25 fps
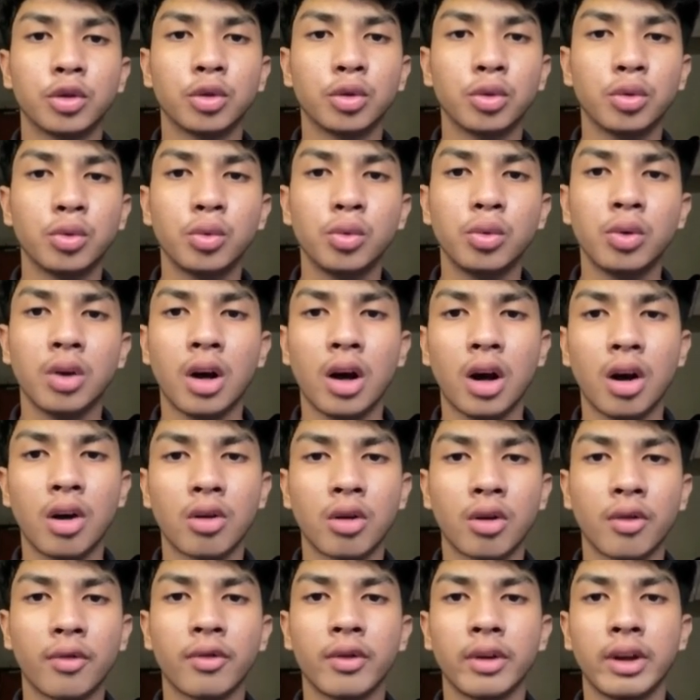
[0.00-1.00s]
2 out
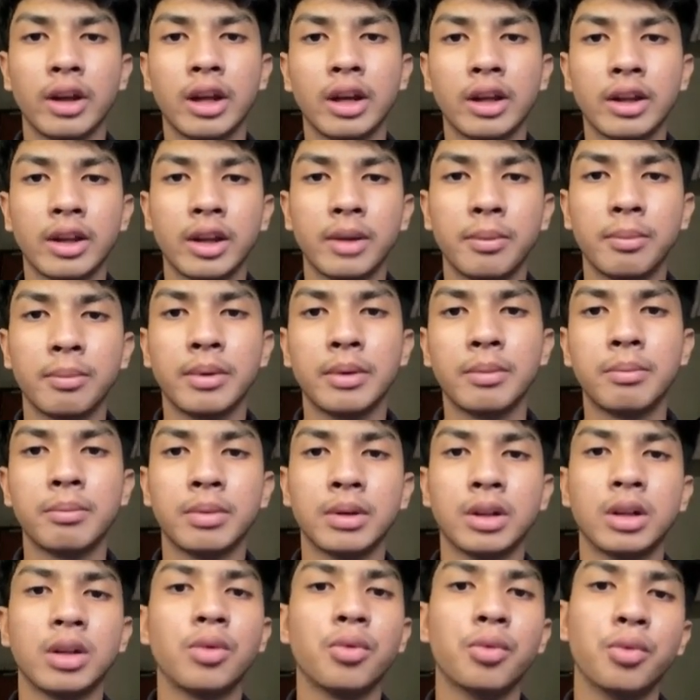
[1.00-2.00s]
of 80
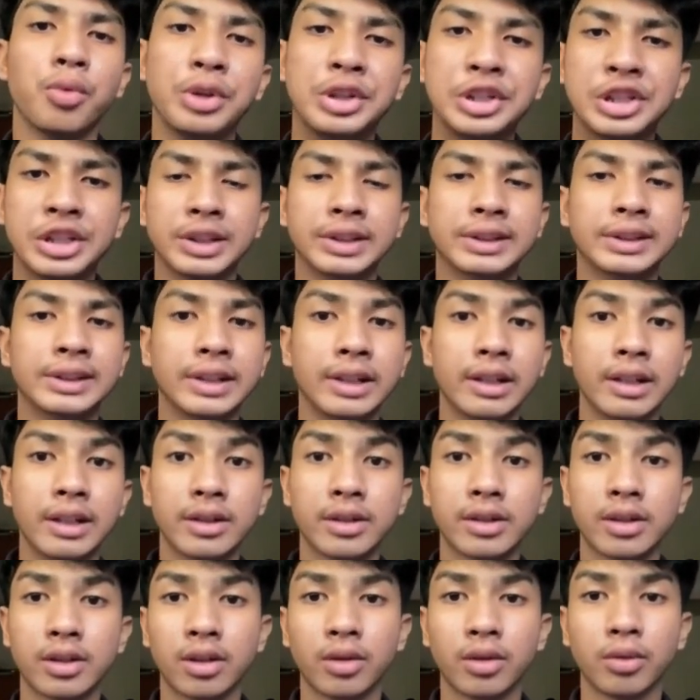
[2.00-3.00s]
people, which is
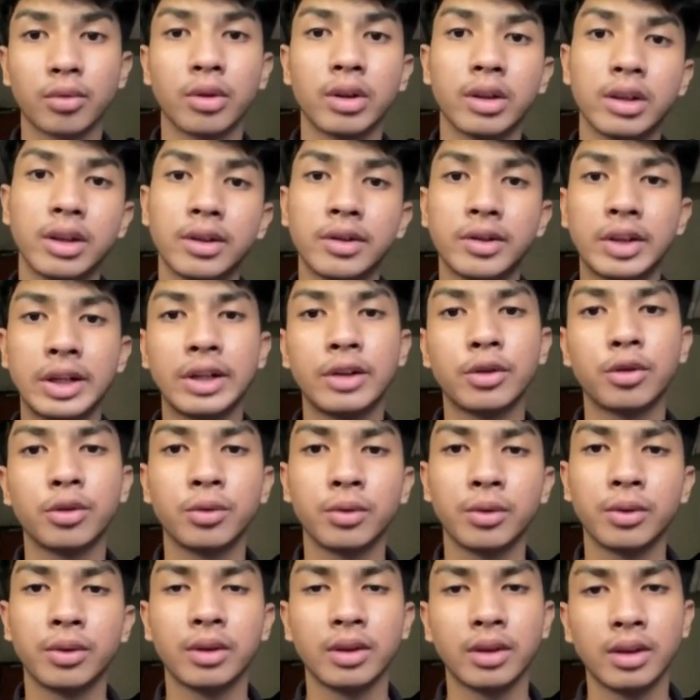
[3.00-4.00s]
age 23
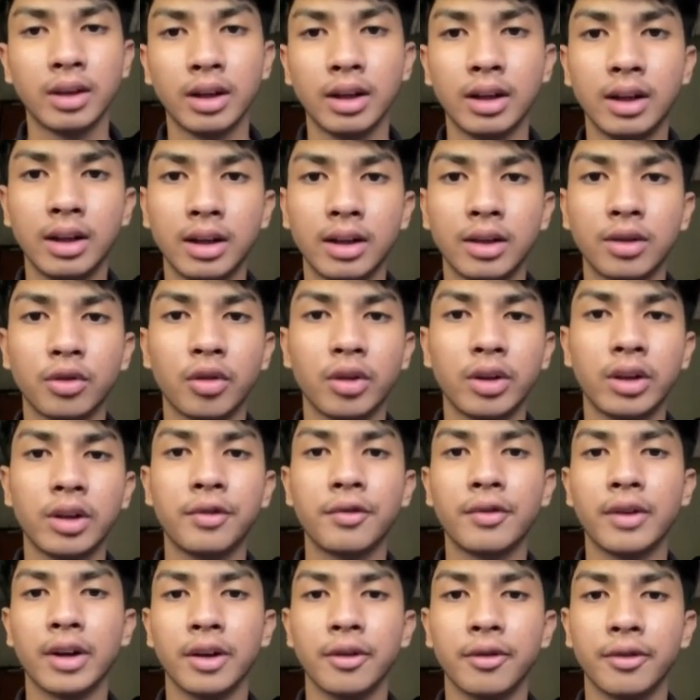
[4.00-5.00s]
till
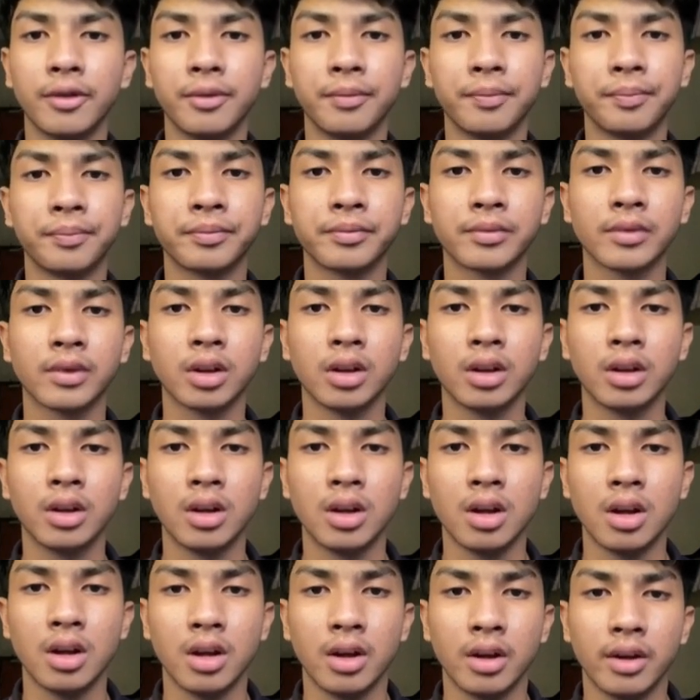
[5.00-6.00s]
25.
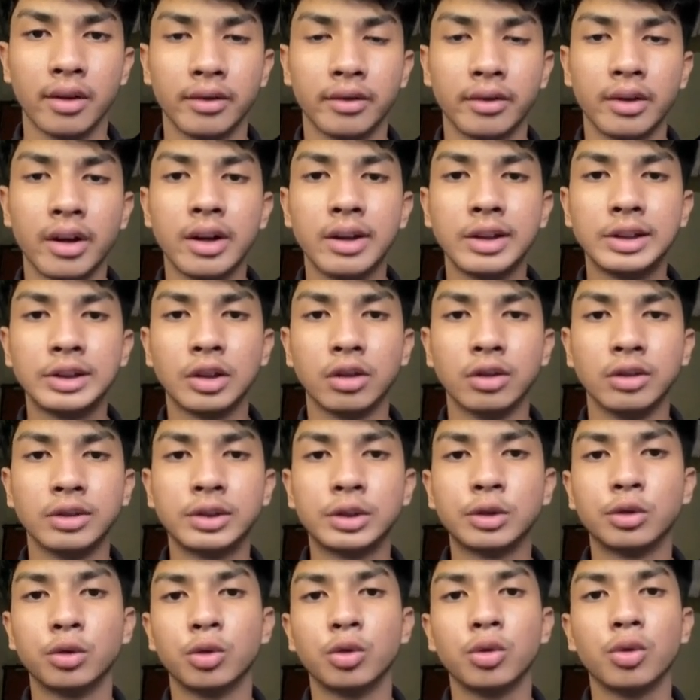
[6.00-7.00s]
There is
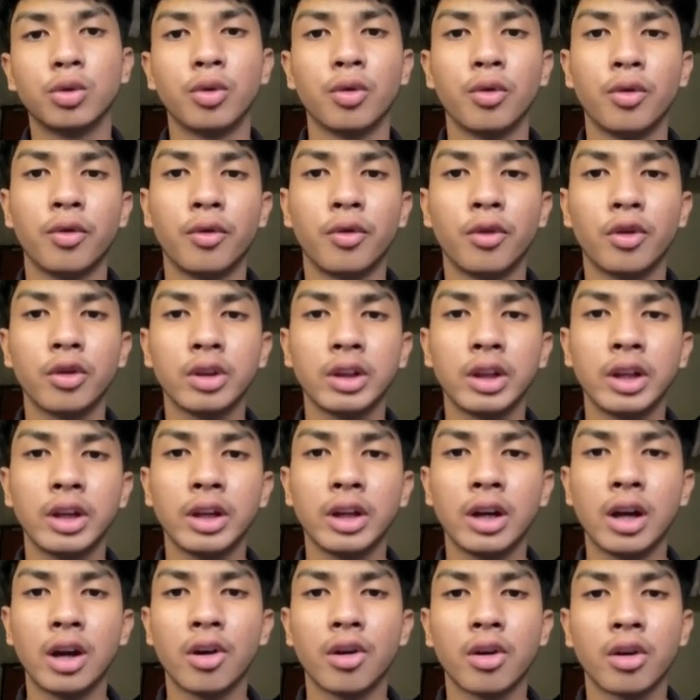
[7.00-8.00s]
also
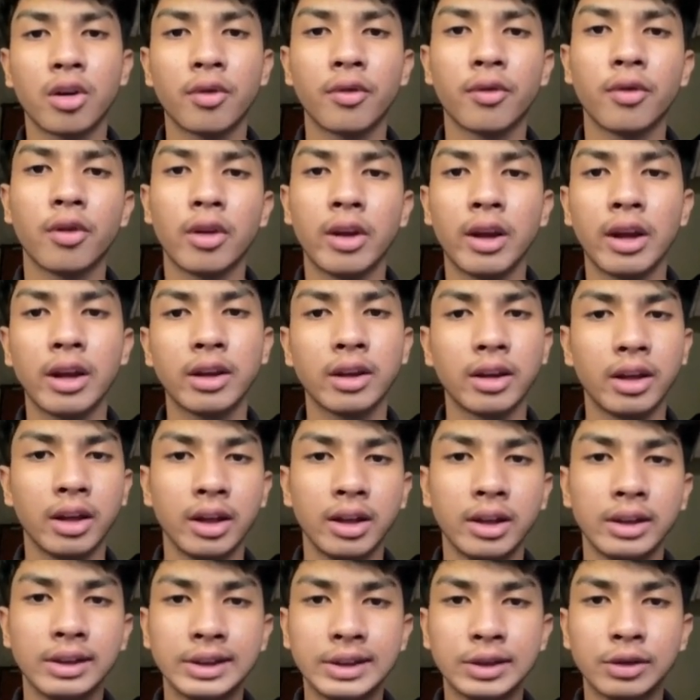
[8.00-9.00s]
14 out of 80
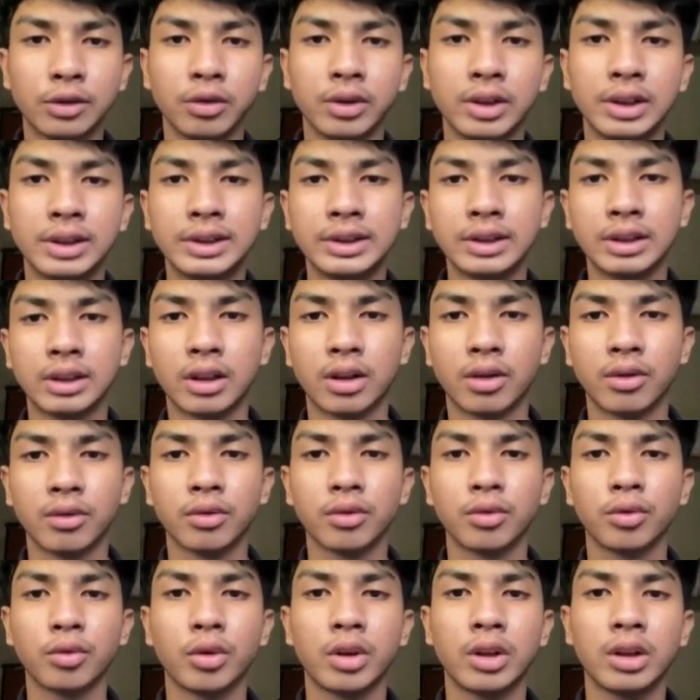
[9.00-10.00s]
students around
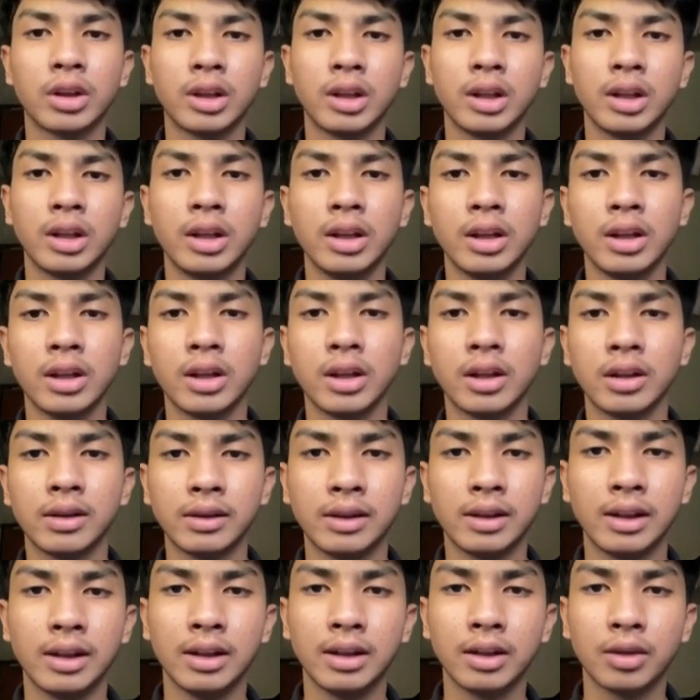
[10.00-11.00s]
20
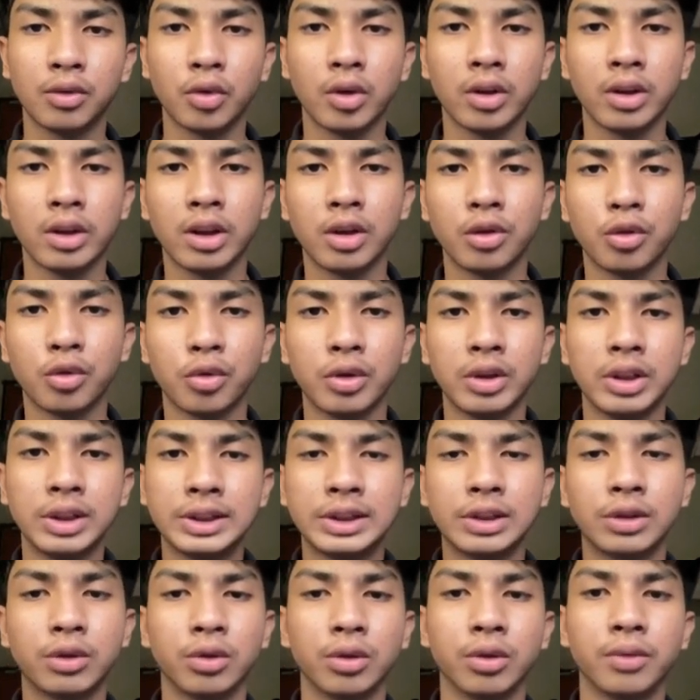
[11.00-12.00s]
till 22
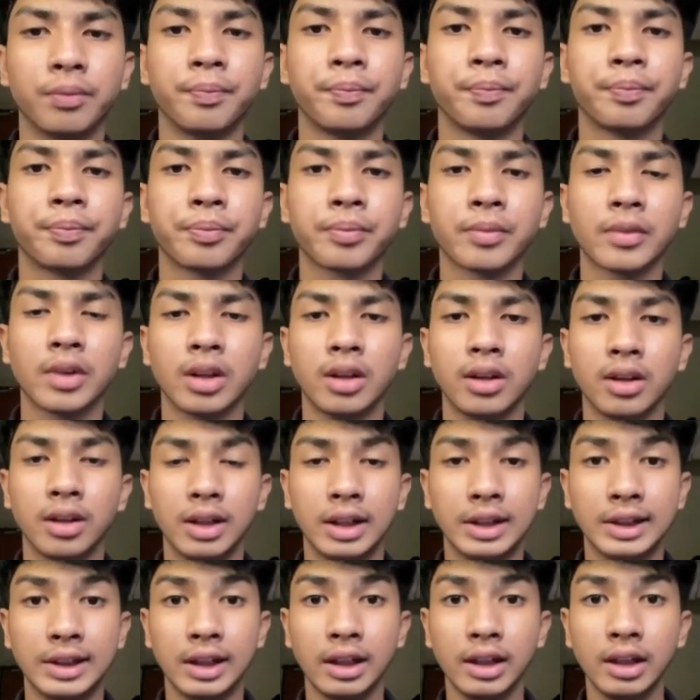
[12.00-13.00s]
years old.
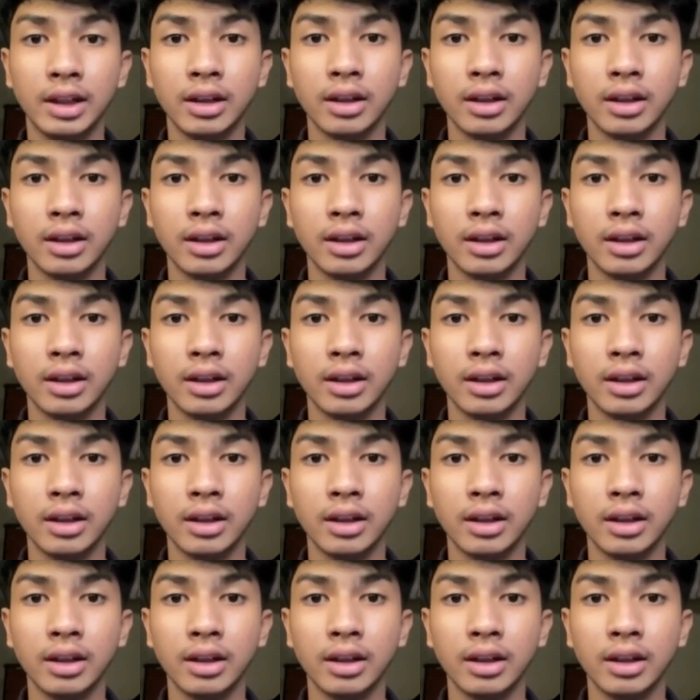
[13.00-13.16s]
Lastly,